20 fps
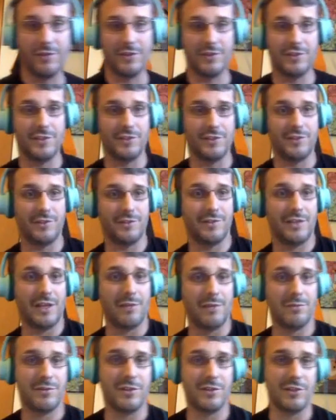
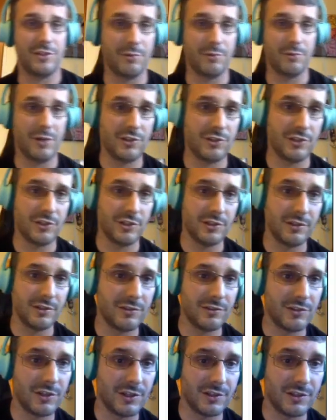same situation,
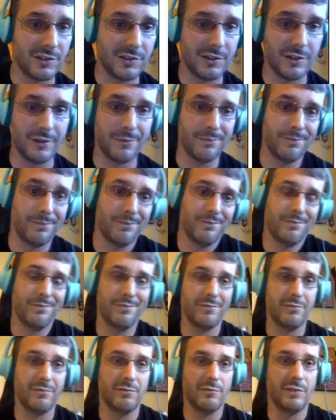just
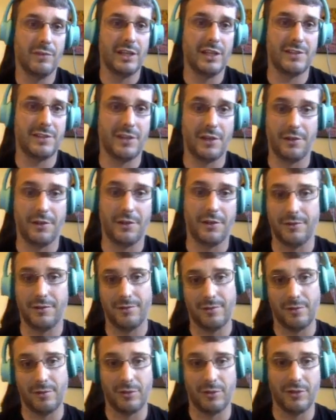less health.
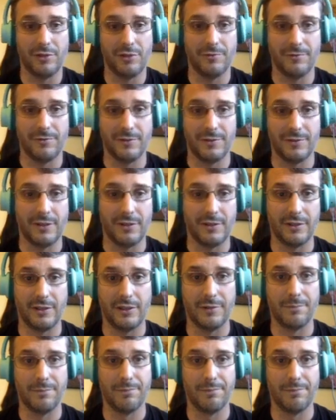So I'm gonna do Facade again.